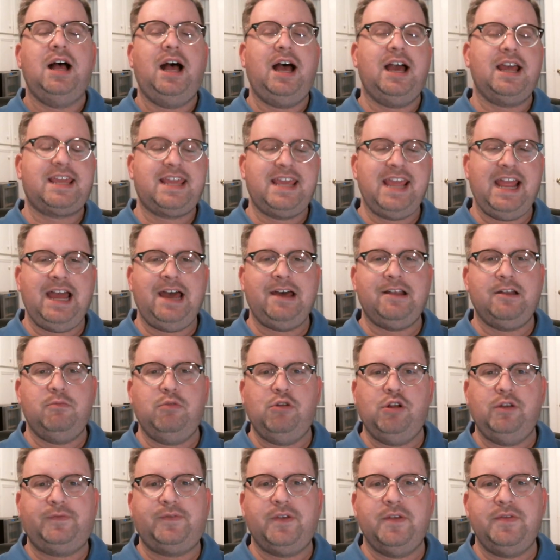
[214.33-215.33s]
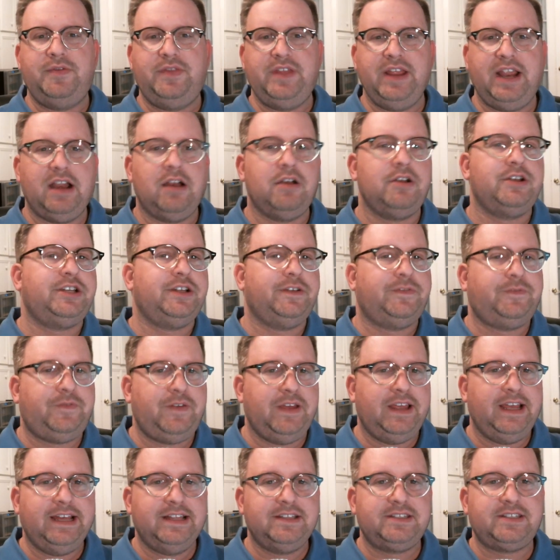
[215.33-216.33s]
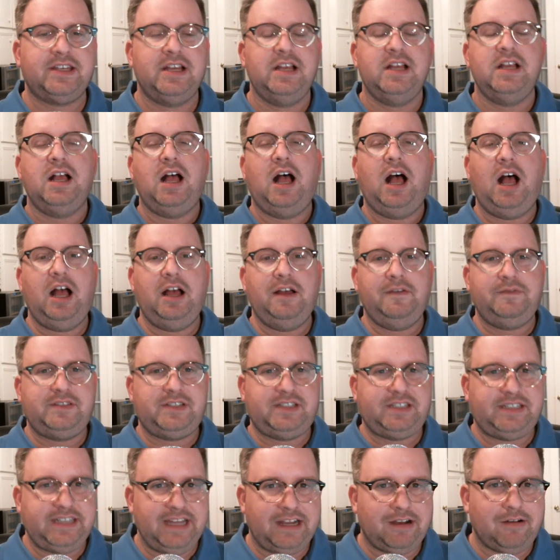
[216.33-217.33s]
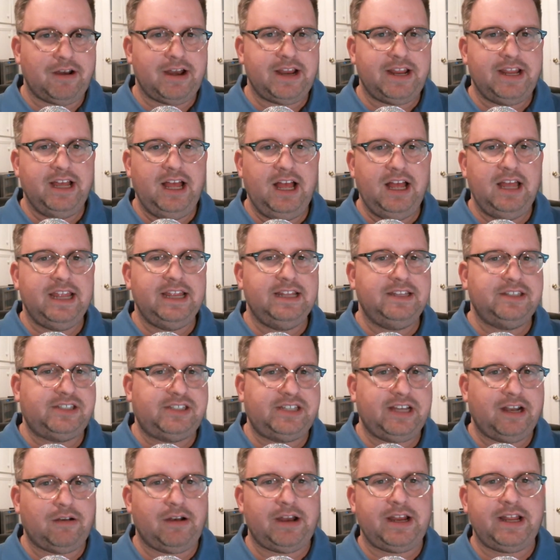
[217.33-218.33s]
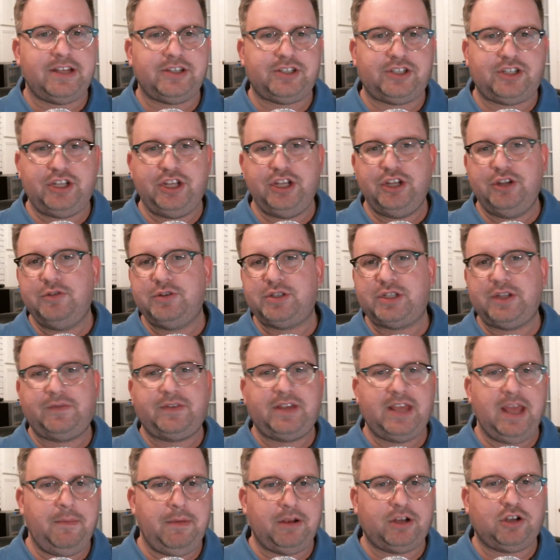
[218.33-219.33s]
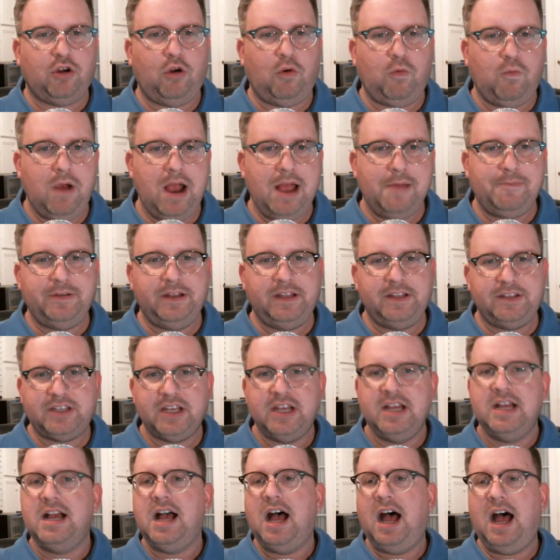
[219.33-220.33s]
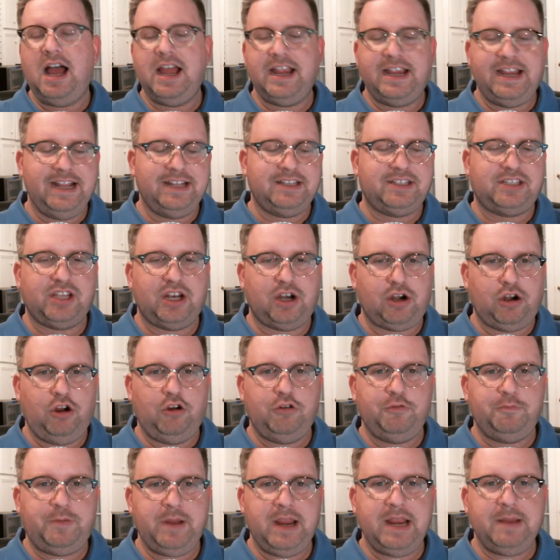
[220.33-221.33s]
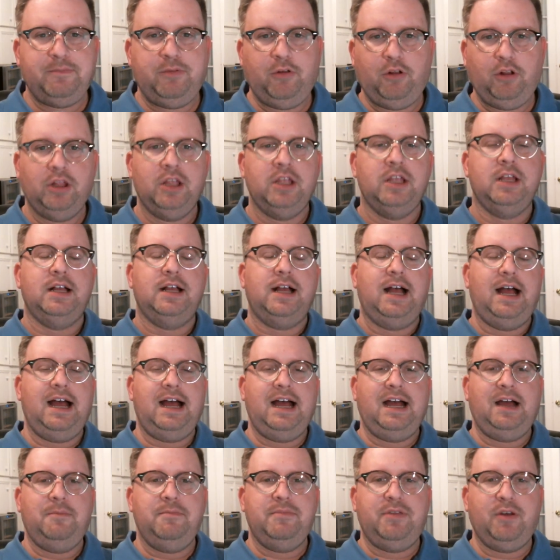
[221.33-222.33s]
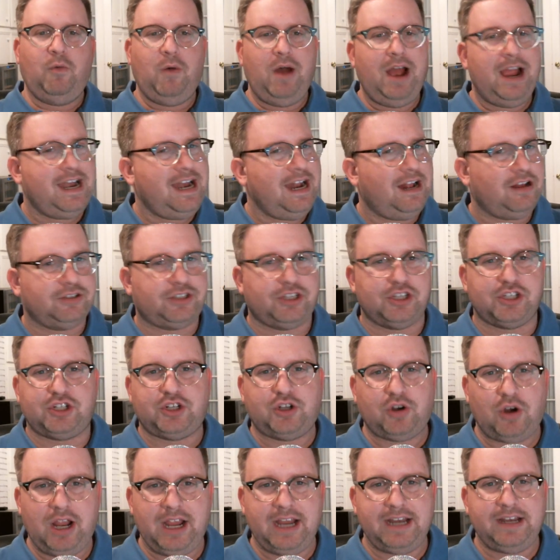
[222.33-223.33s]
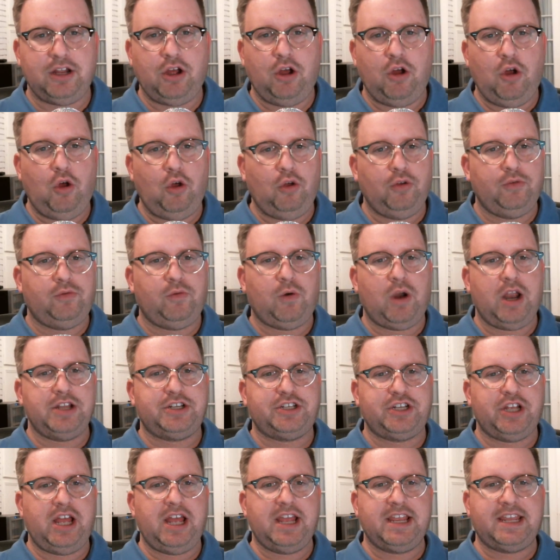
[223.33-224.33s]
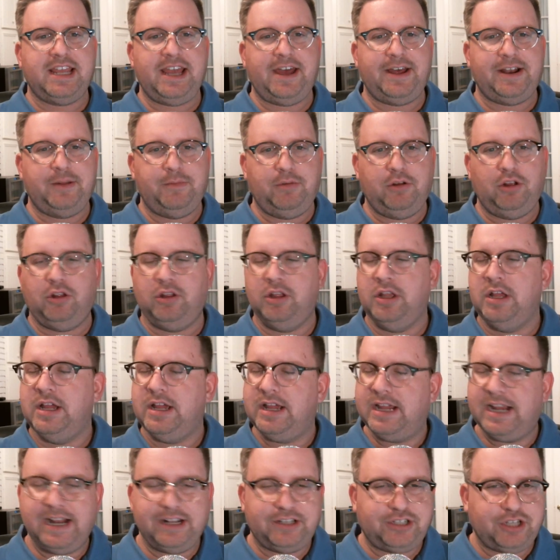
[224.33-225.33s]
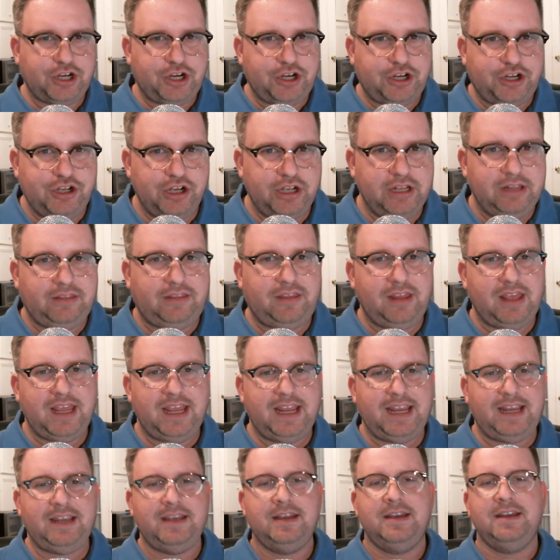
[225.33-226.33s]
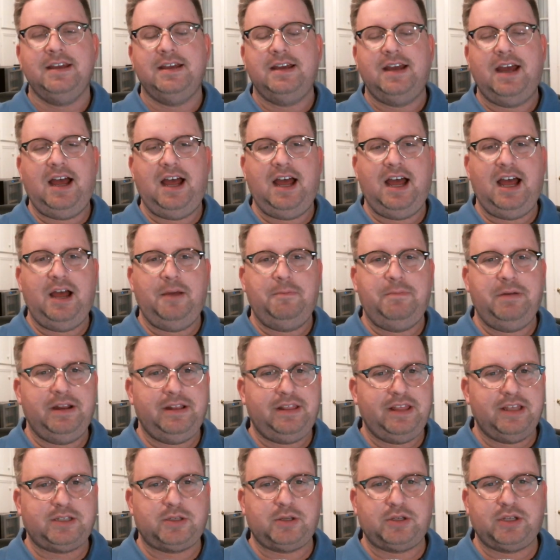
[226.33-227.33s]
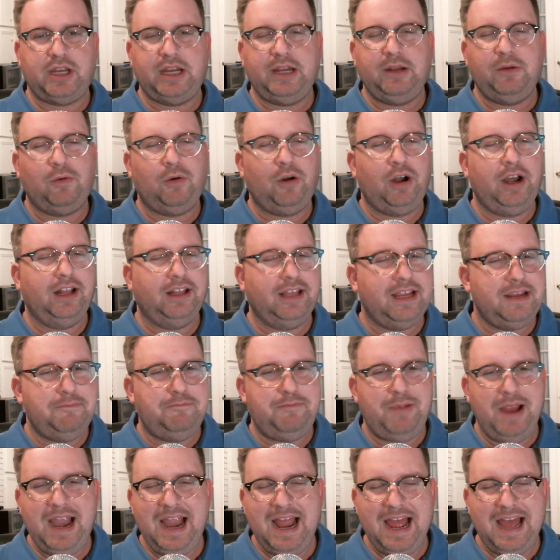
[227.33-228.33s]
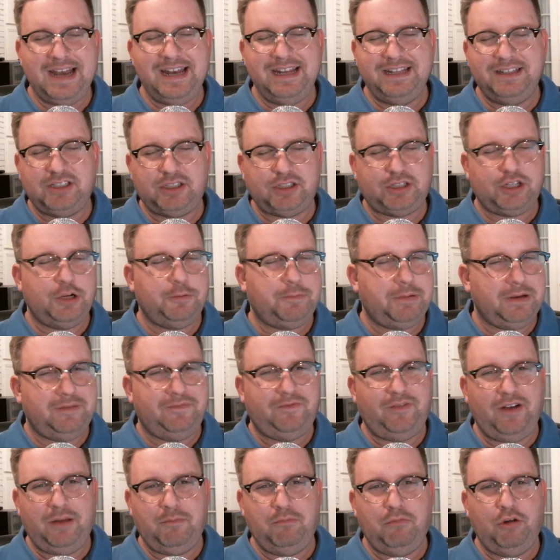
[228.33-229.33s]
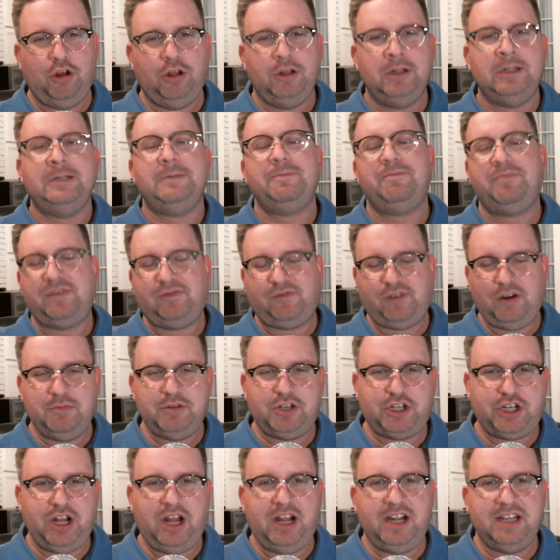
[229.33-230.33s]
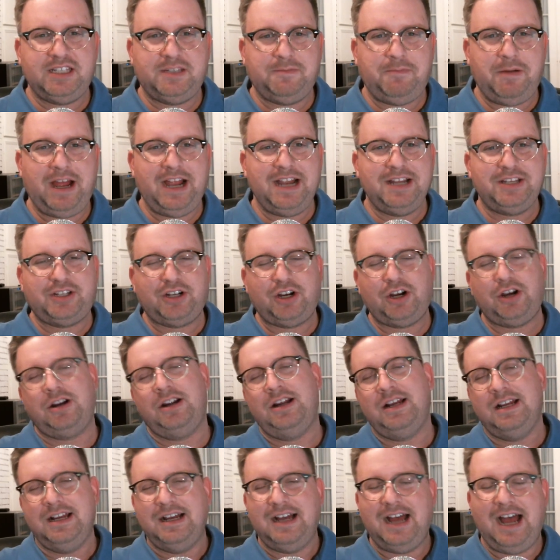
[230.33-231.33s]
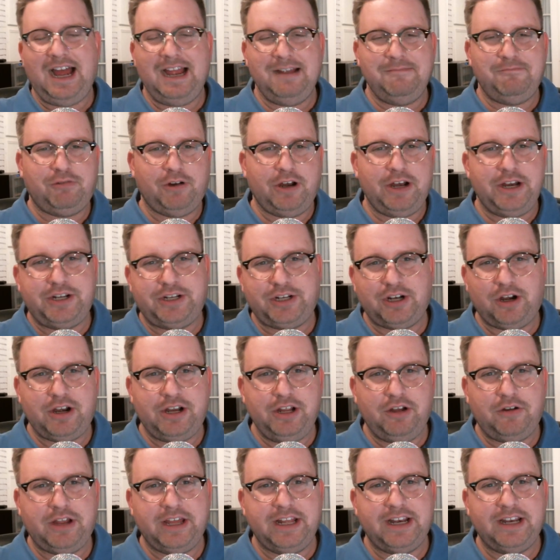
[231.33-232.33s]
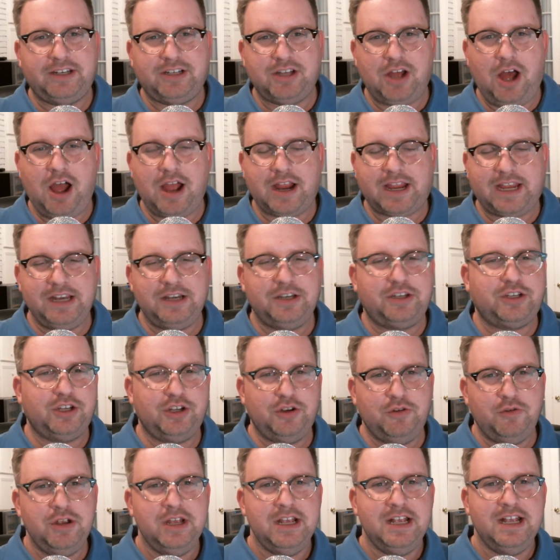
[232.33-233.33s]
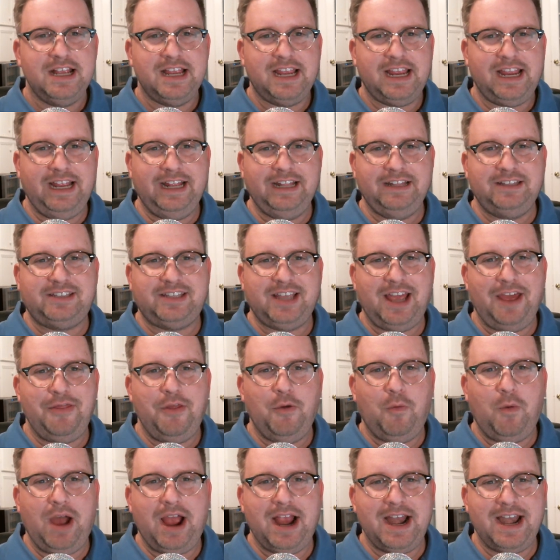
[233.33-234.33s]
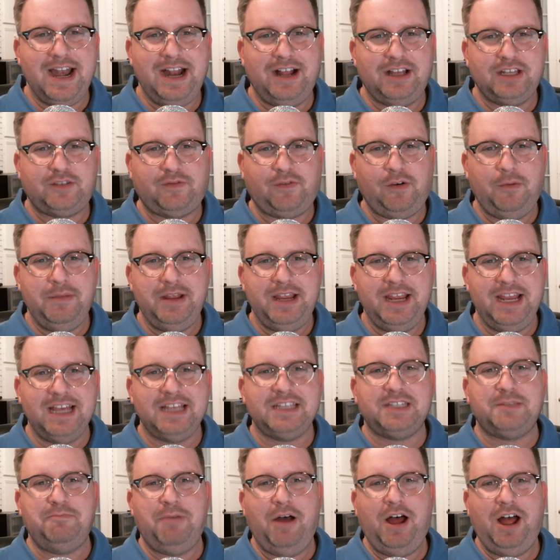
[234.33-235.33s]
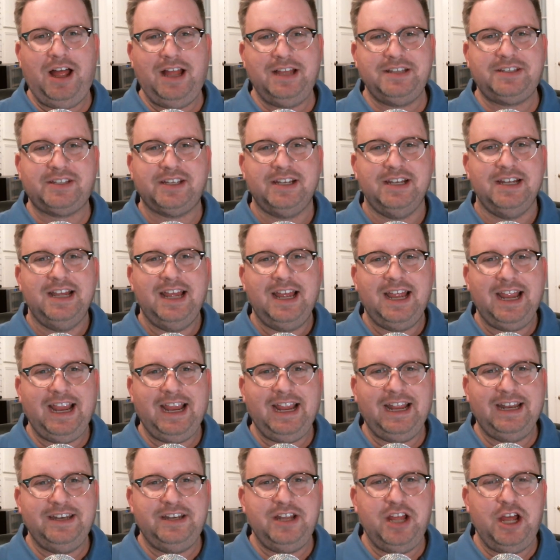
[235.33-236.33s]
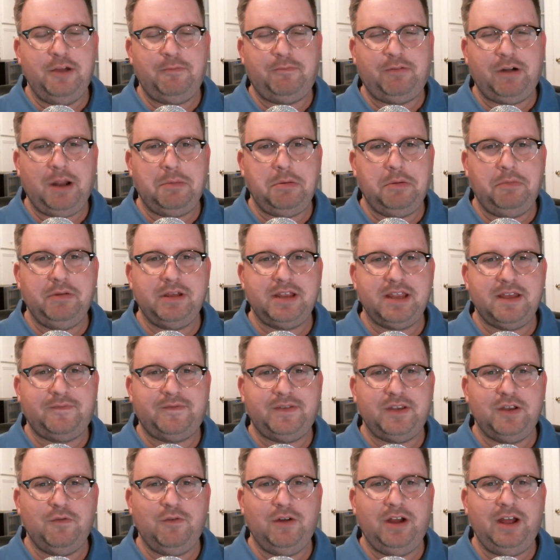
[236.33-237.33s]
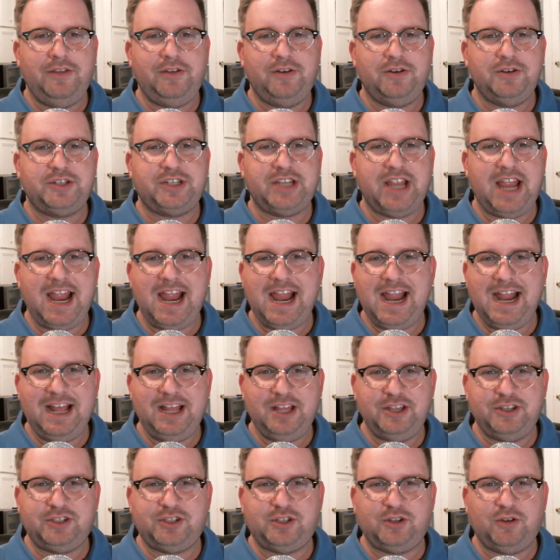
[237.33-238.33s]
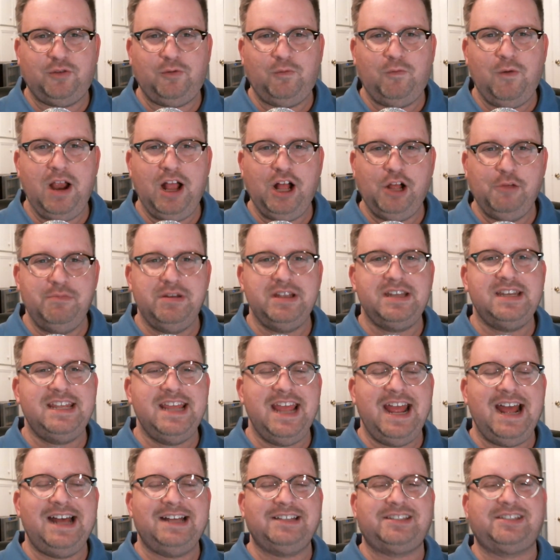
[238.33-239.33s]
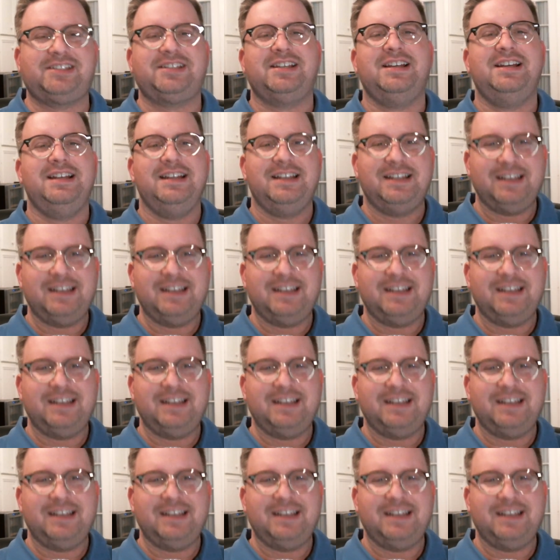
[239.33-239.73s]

accountable for their defense of Syria and Syria's use of chemical weapons against their own people. Um, the White House is trying to hold Russia accountable. It's a good thing, uh, but this was a really bad and stupid fumble from Sean Spicer. I'm pretty sure he'll get a talking to inside the White House from his boss and uh, probably a few others as well. But yes,